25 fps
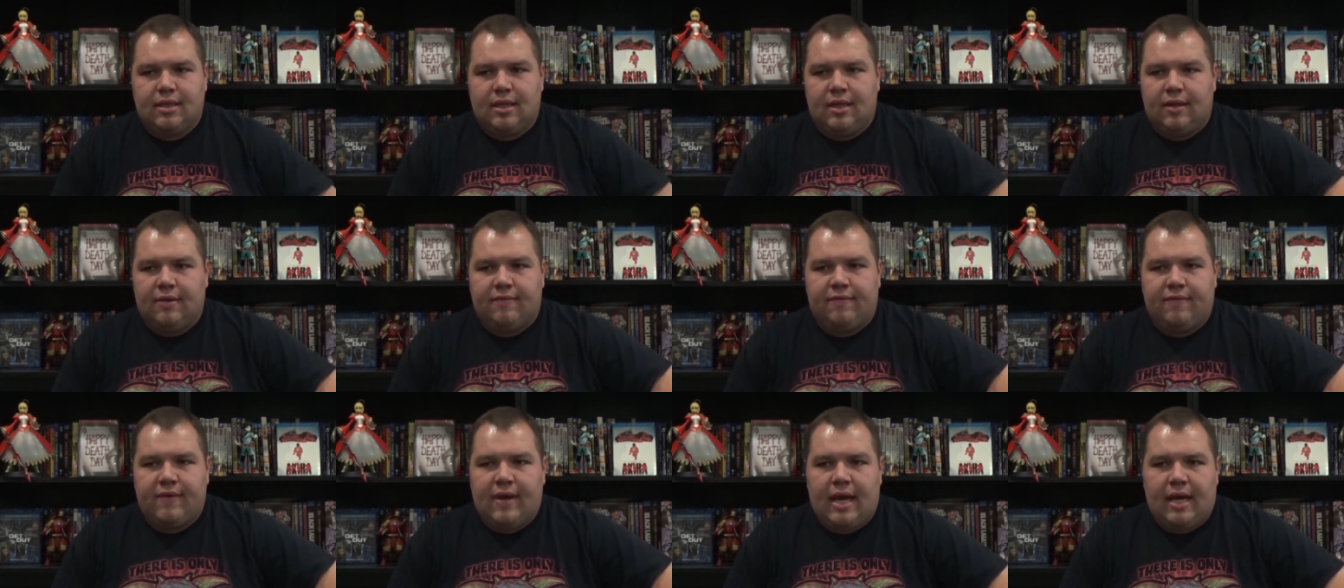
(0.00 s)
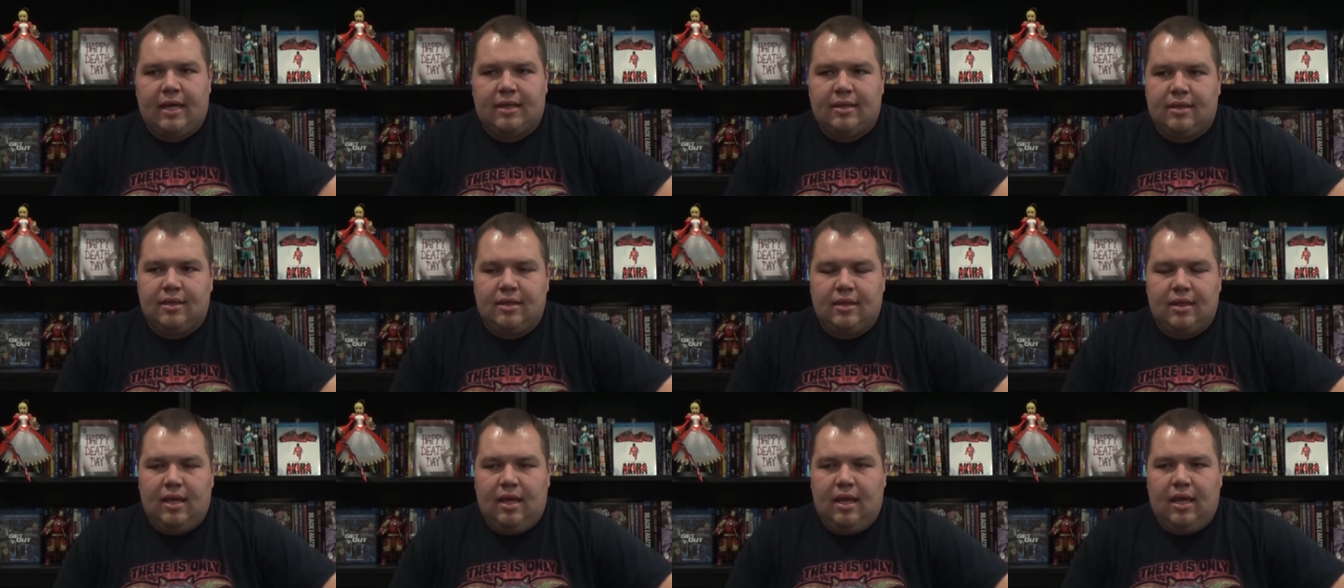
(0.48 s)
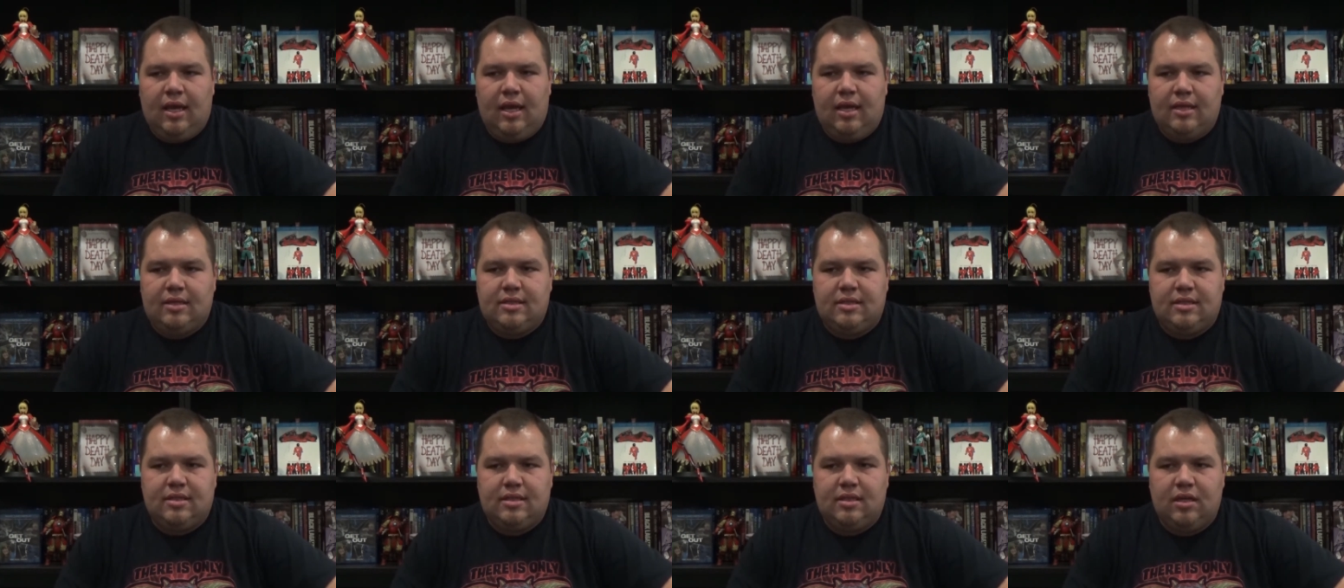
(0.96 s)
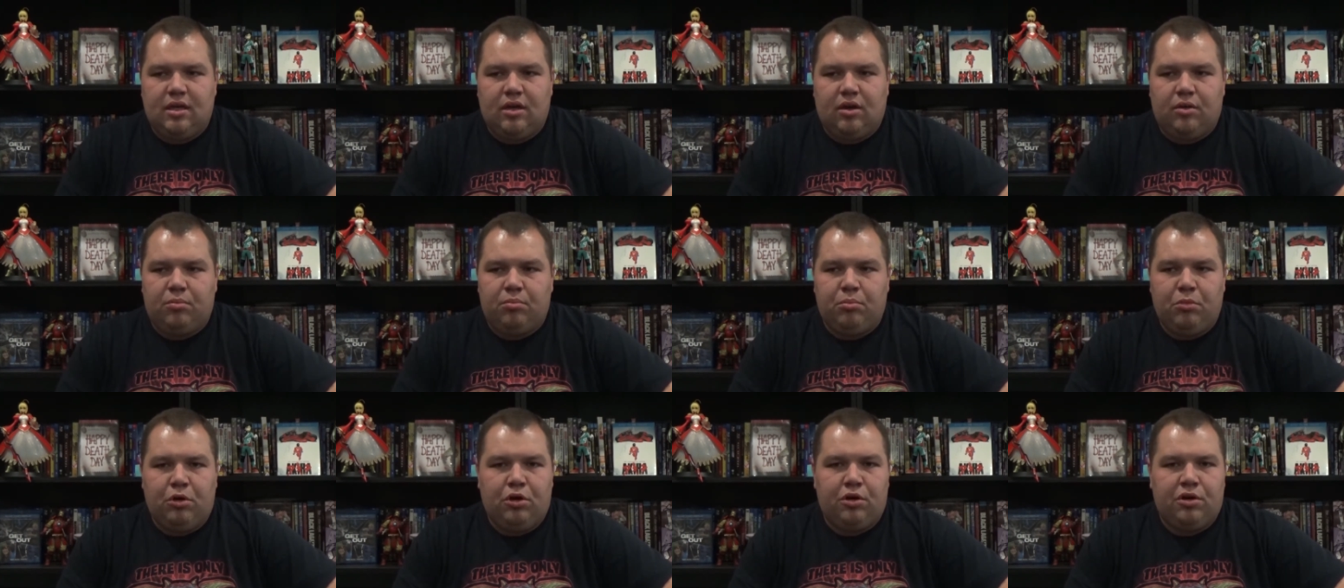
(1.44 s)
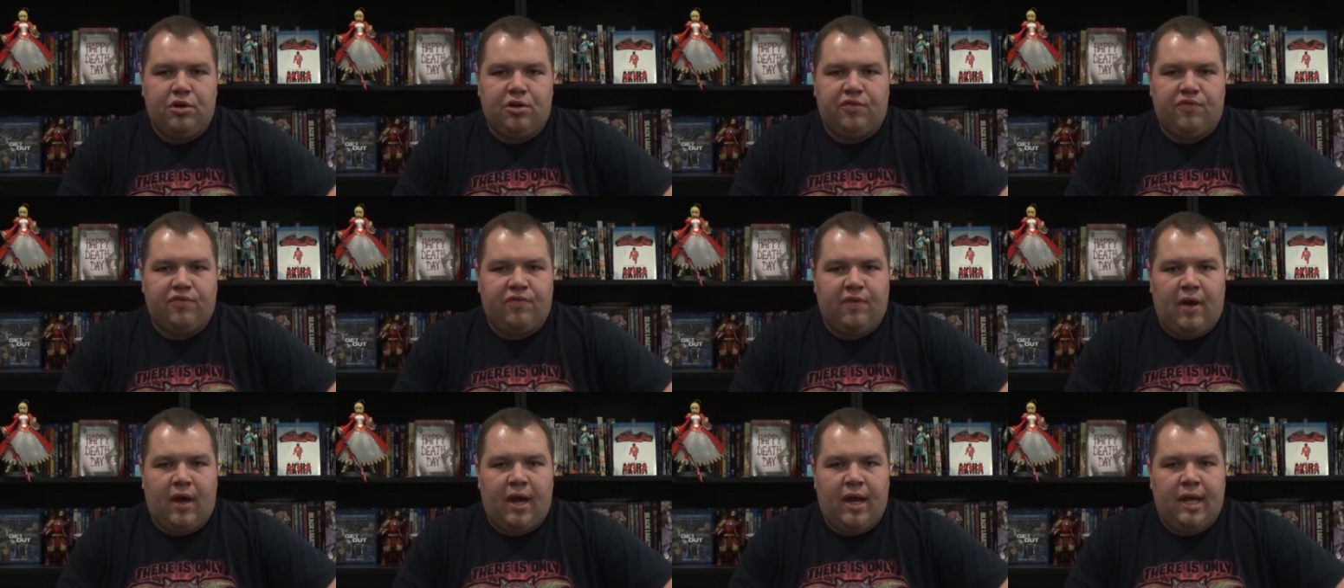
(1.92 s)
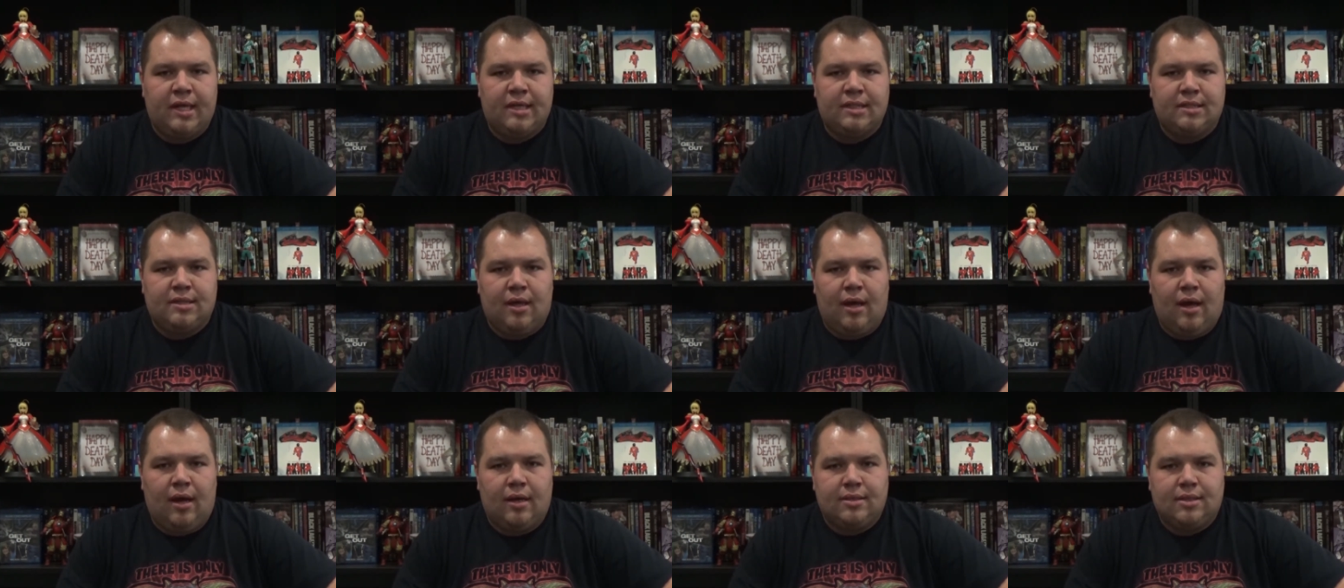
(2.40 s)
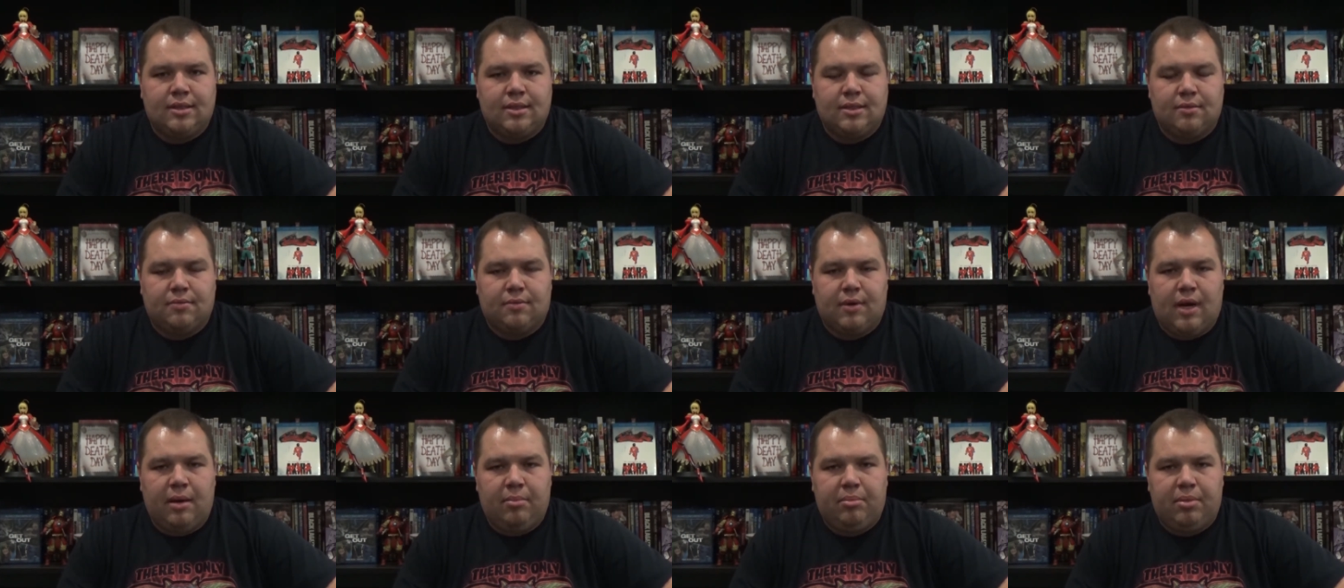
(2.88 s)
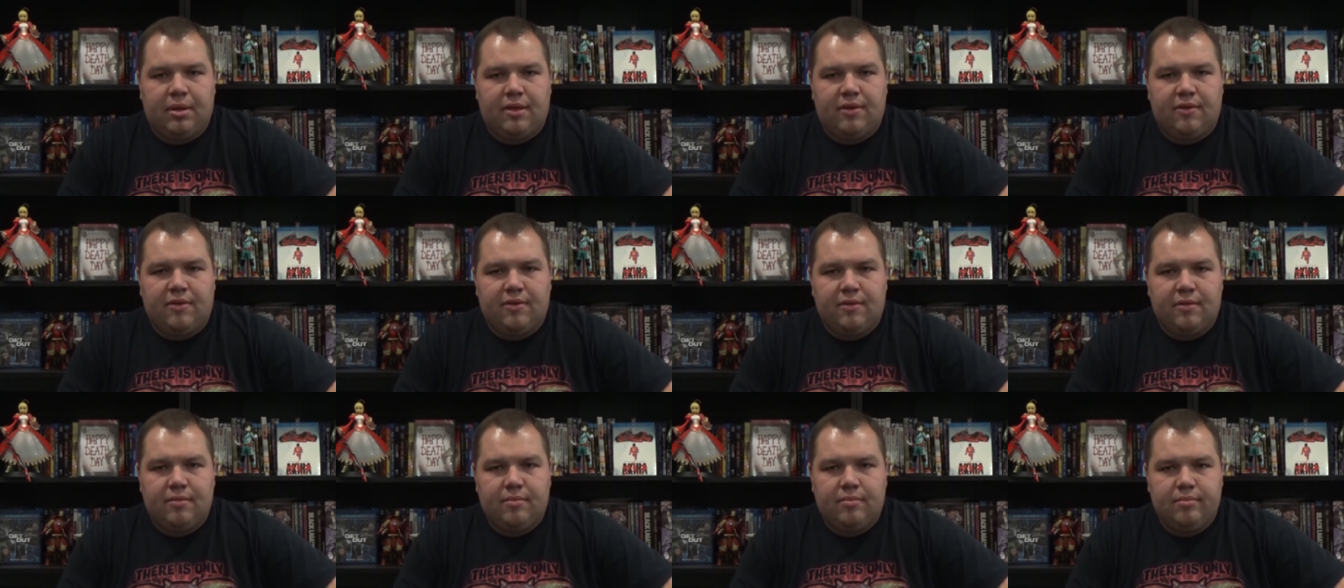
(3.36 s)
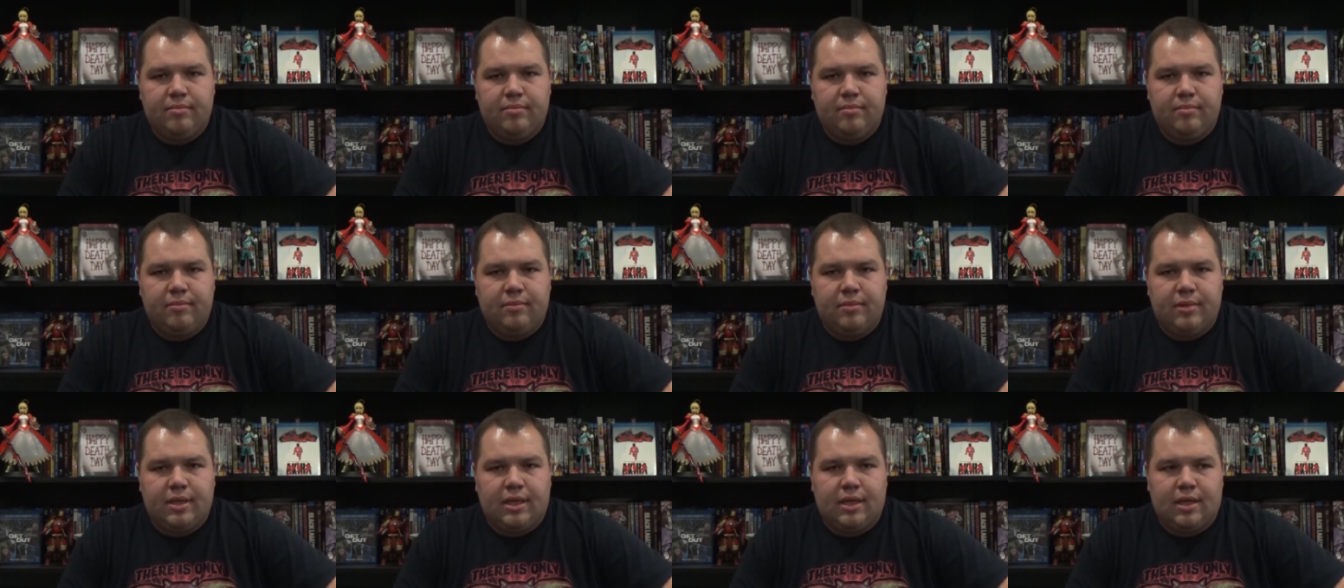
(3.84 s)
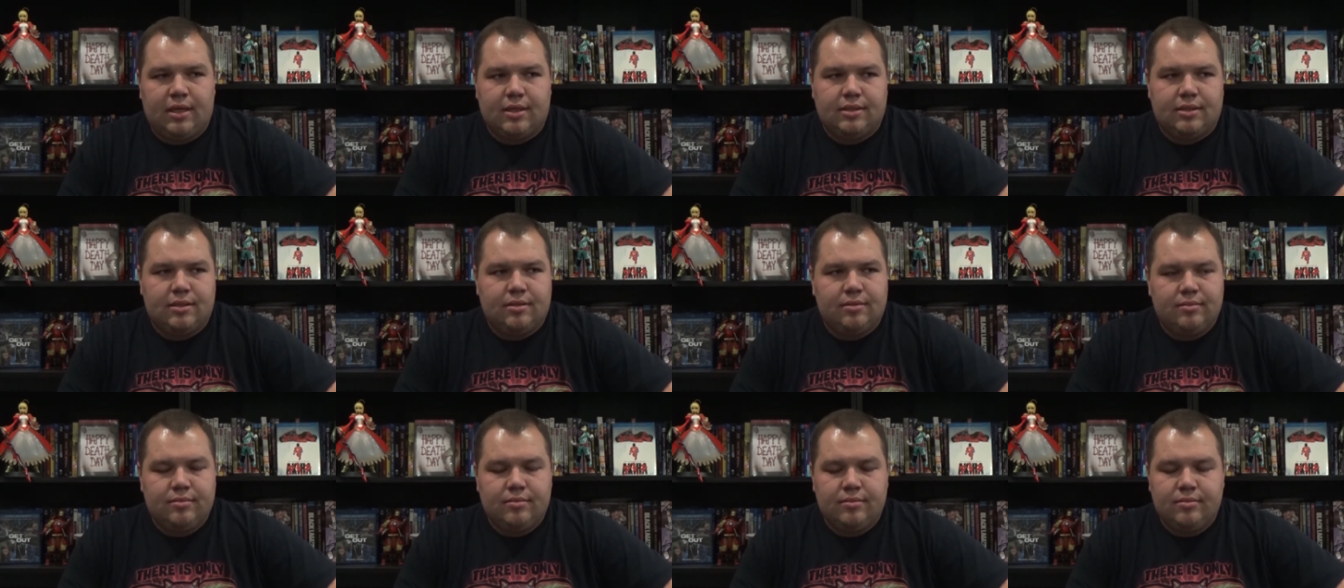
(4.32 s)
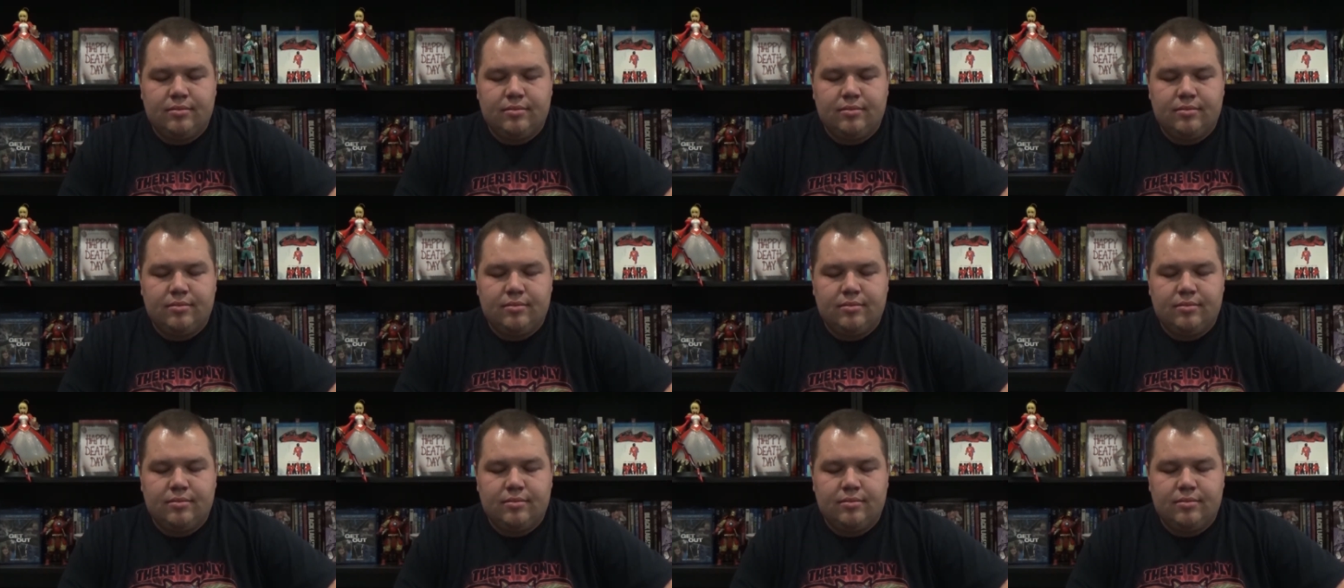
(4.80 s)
In fact, it's you know murder's fine as long as it's a rapist because